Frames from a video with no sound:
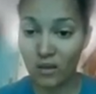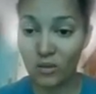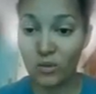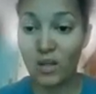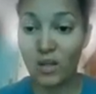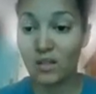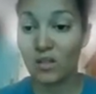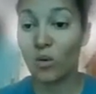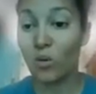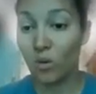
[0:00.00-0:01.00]

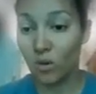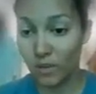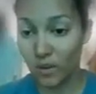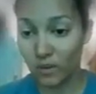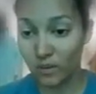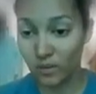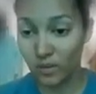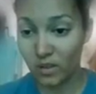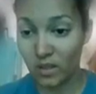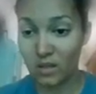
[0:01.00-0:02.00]
Luteinizing hormone
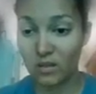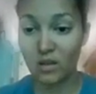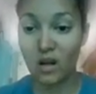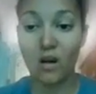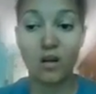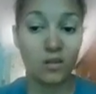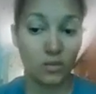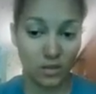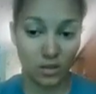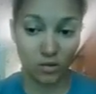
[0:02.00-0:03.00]
is
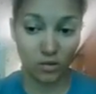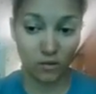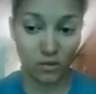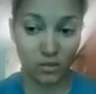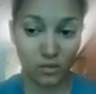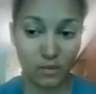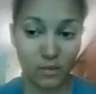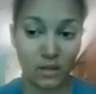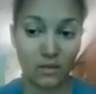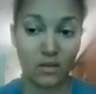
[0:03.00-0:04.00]
also essential for
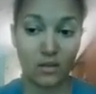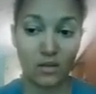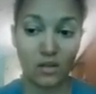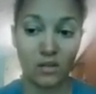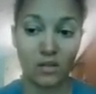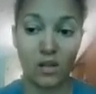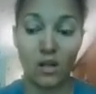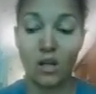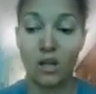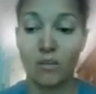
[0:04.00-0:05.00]
spermatogenesis,
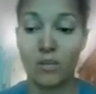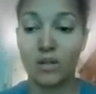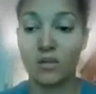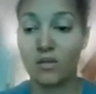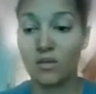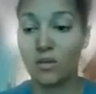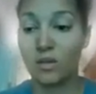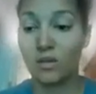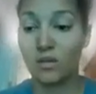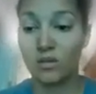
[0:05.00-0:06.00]
but it's
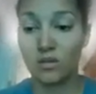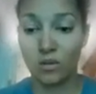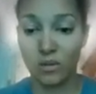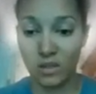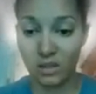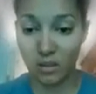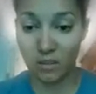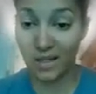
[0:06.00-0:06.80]
through Sertoli cell